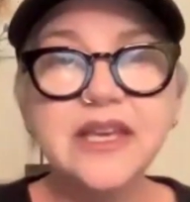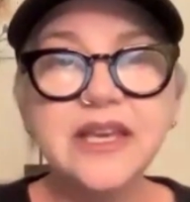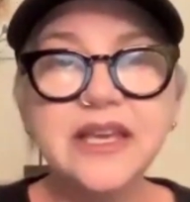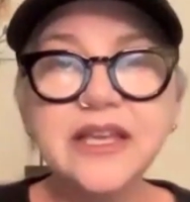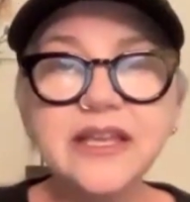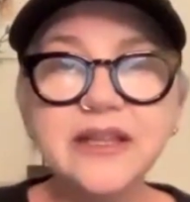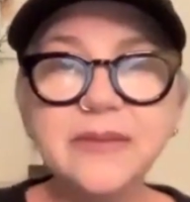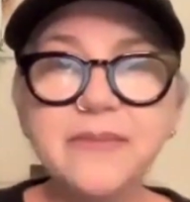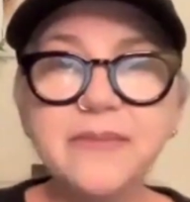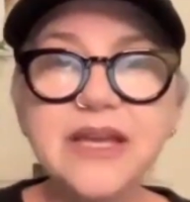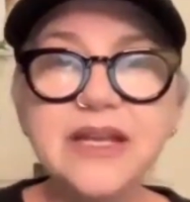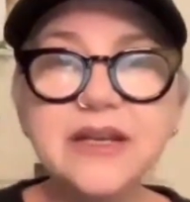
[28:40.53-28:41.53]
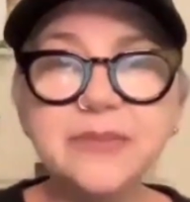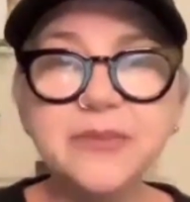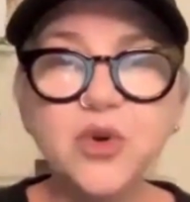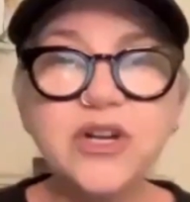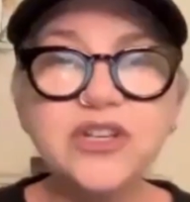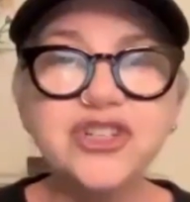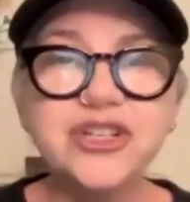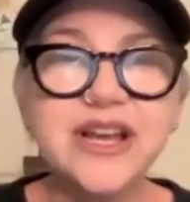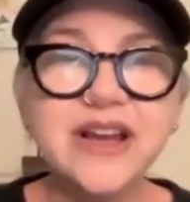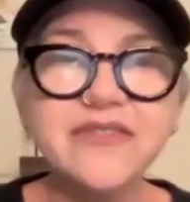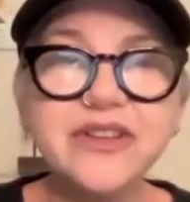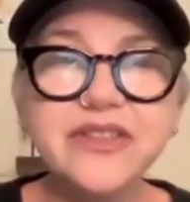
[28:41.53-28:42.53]
It made him question
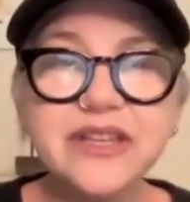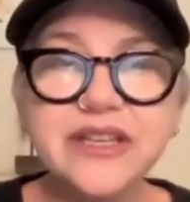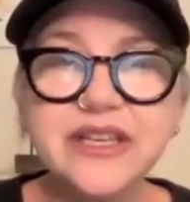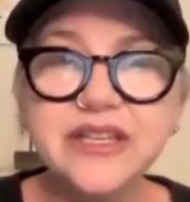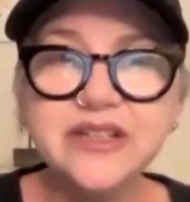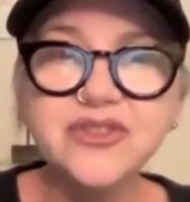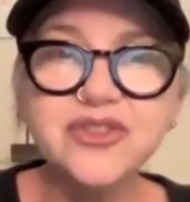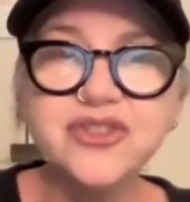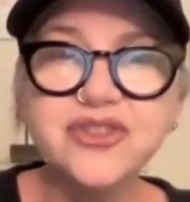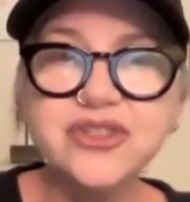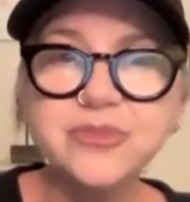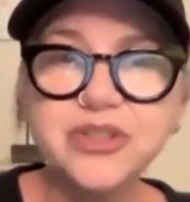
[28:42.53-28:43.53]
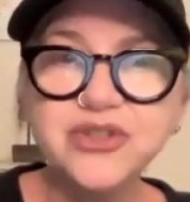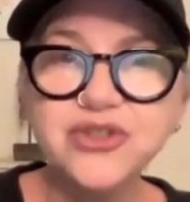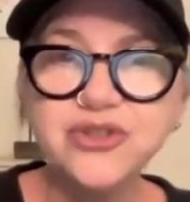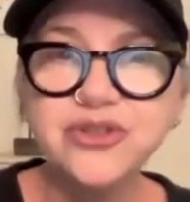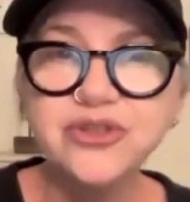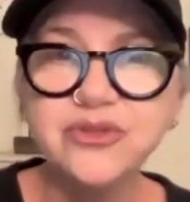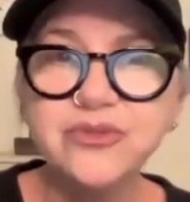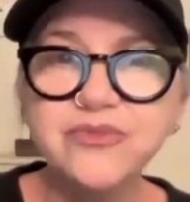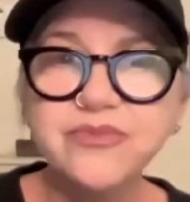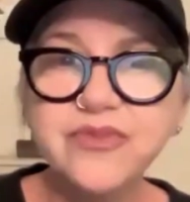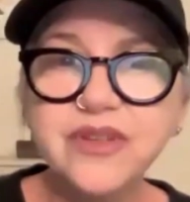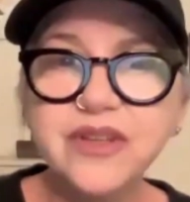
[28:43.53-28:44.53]
everything he understood to be true.
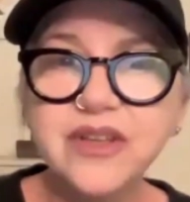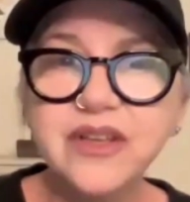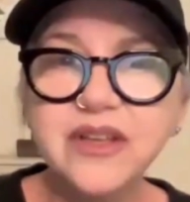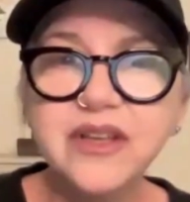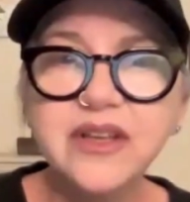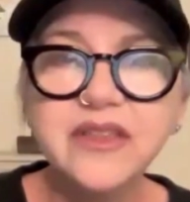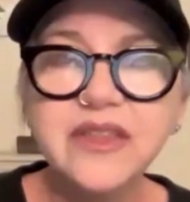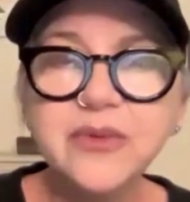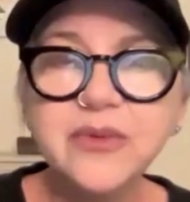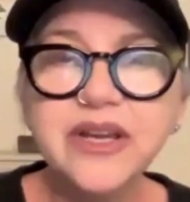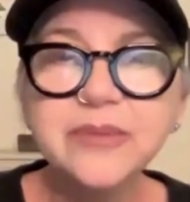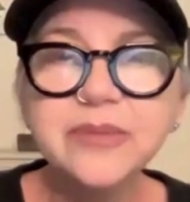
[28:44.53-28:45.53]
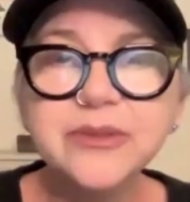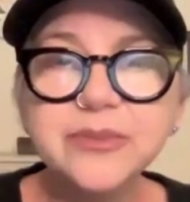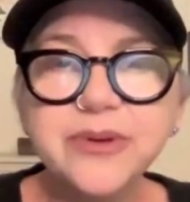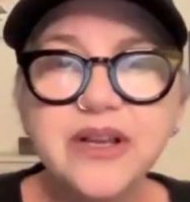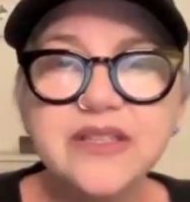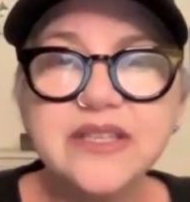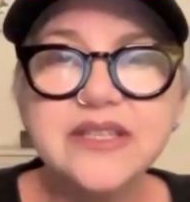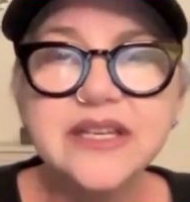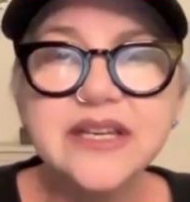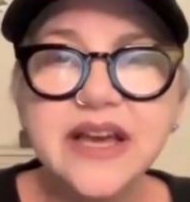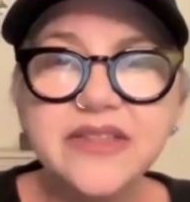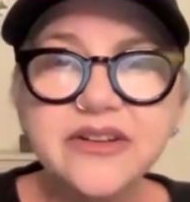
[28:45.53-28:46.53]
They were able to process
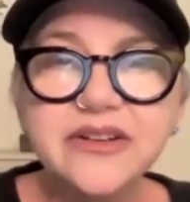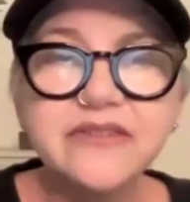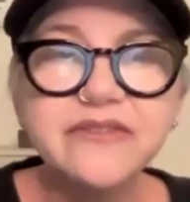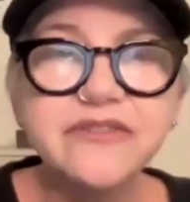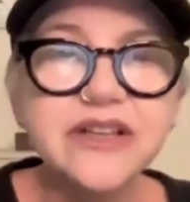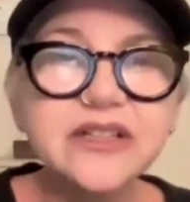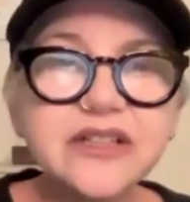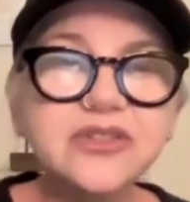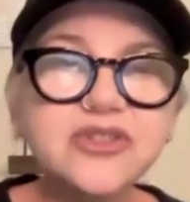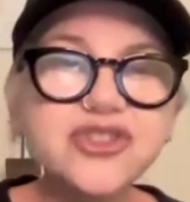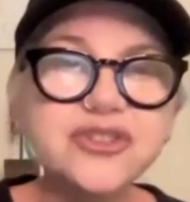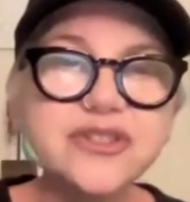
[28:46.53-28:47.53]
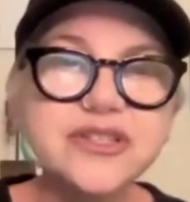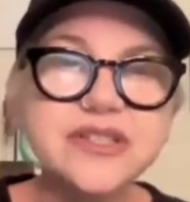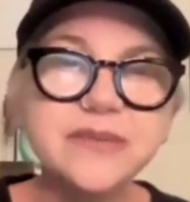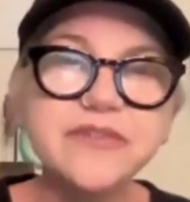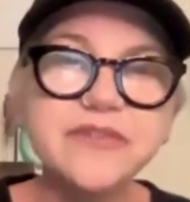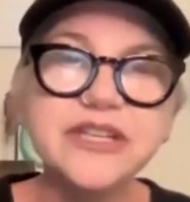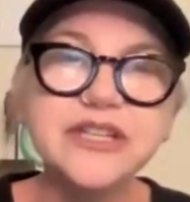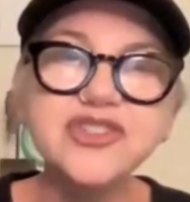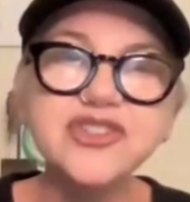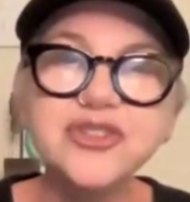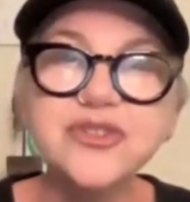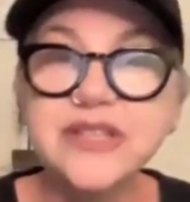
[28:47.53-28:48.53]
together and find closure to some of the
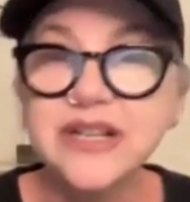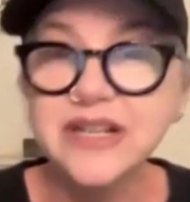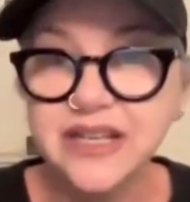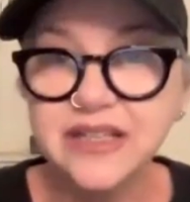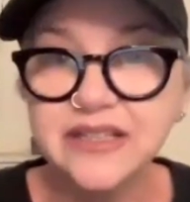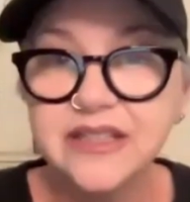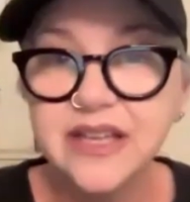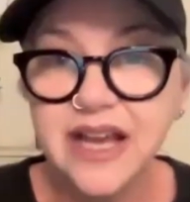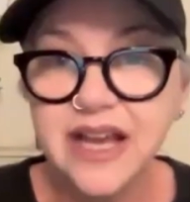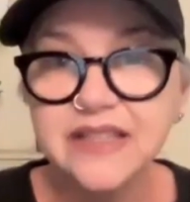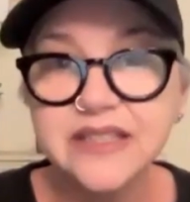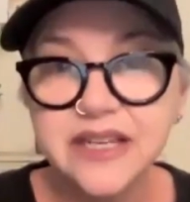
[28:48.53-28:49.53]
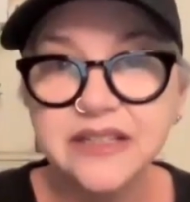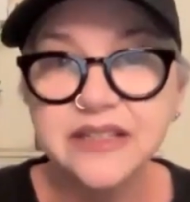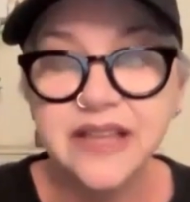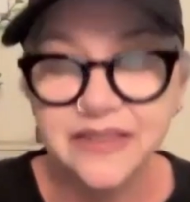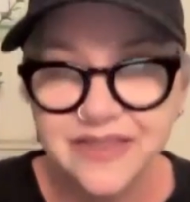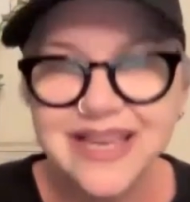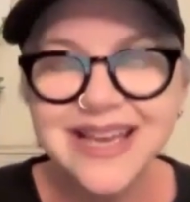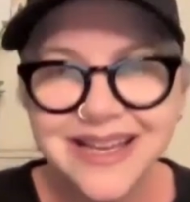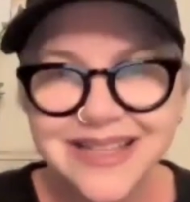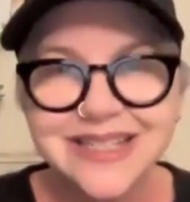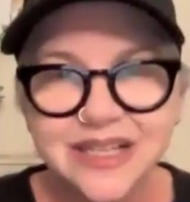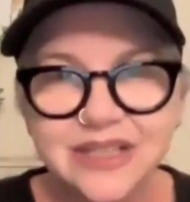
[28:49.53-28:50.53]
issues that they
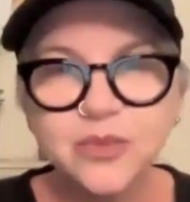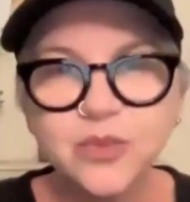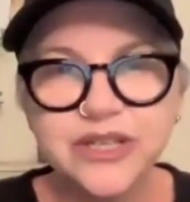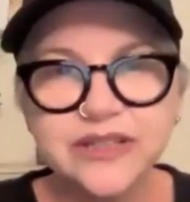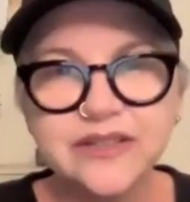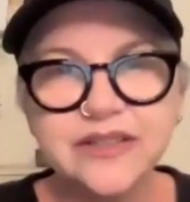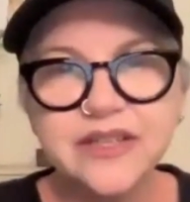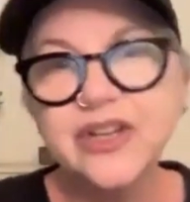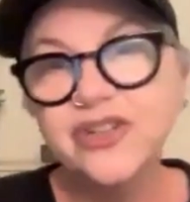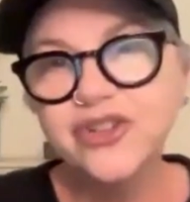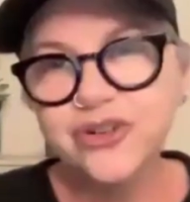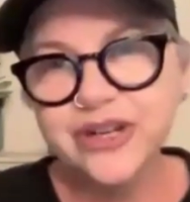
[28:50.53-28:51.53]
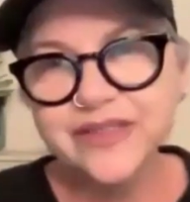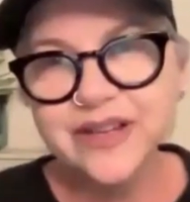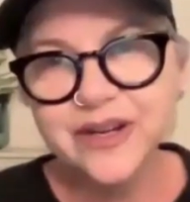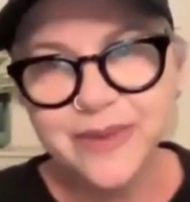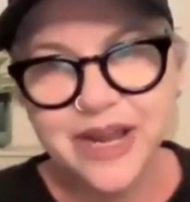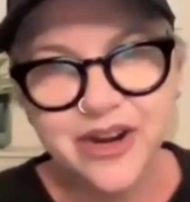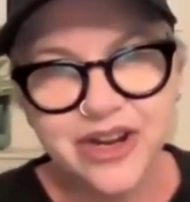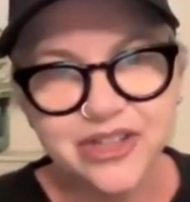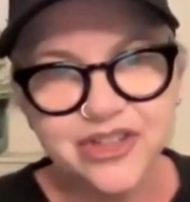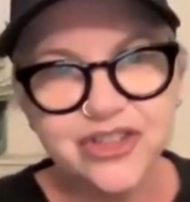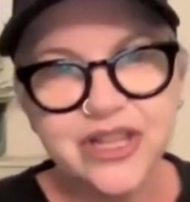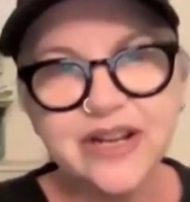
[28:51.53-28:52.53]
had dealt with during their
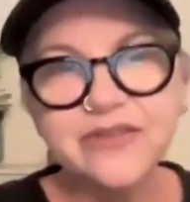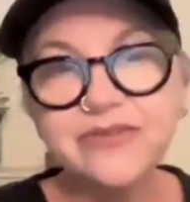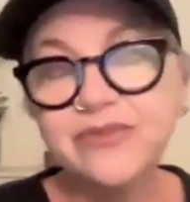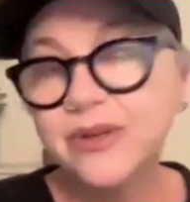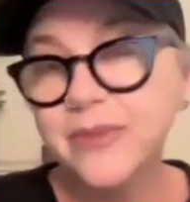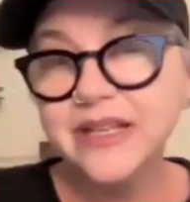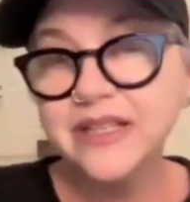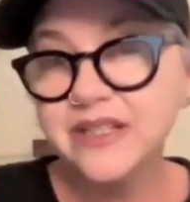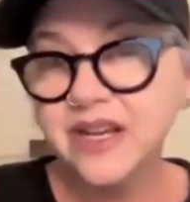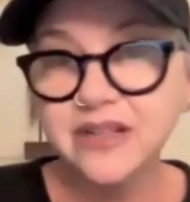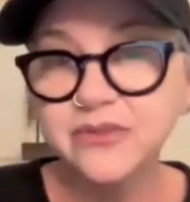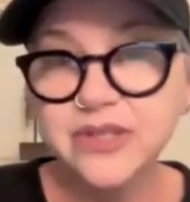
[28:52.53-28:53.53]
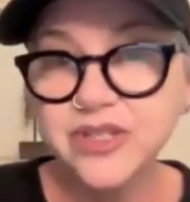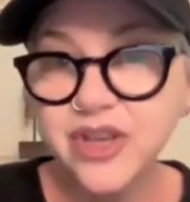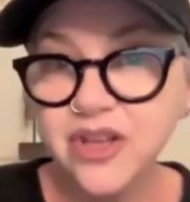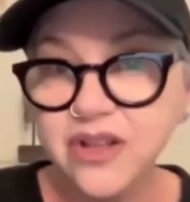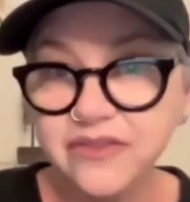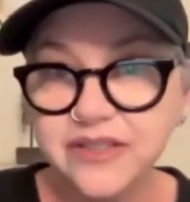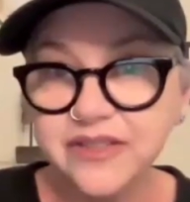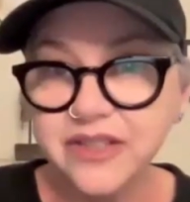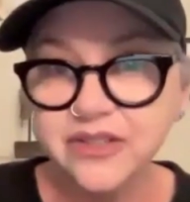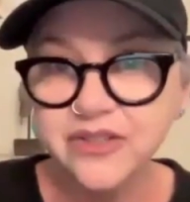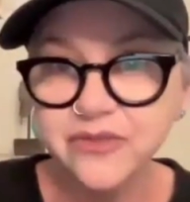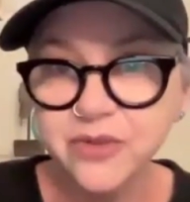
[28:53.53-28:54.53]
marriage that remained unresolved in
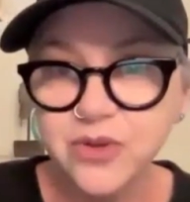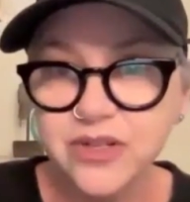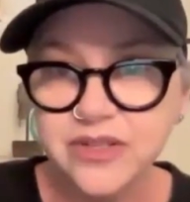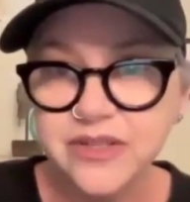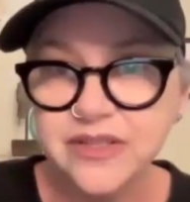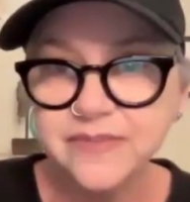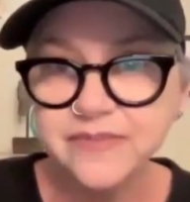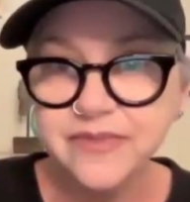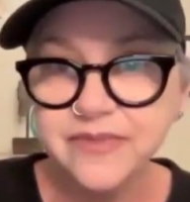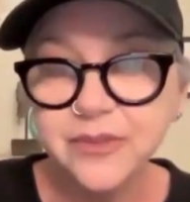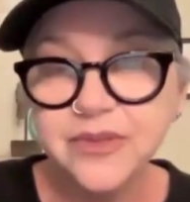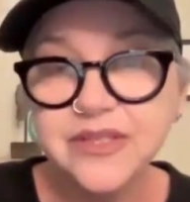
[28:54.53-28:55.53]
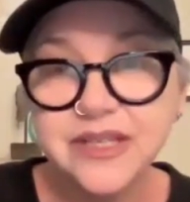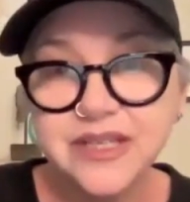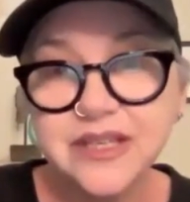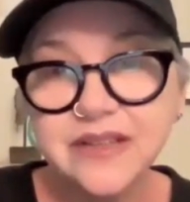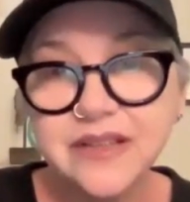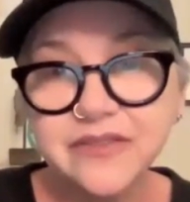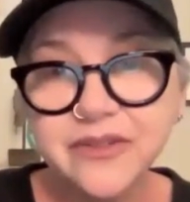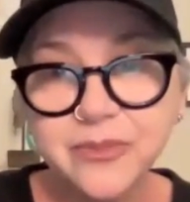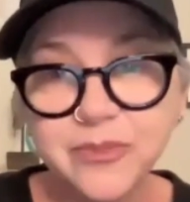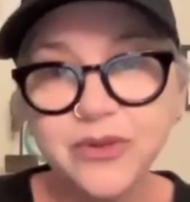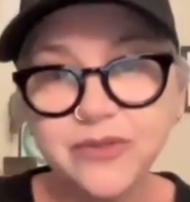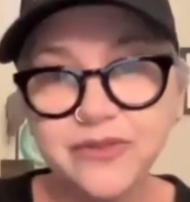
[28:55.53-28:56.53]
their divorce. It was a healing for
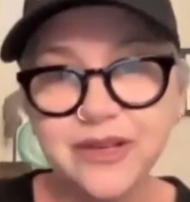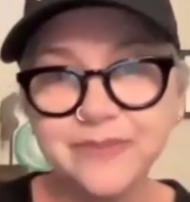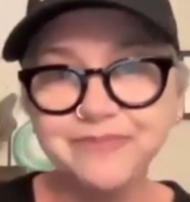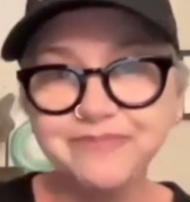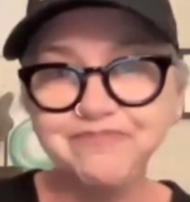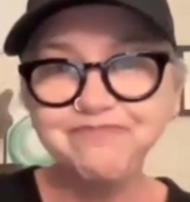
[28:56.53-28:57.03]
both of them.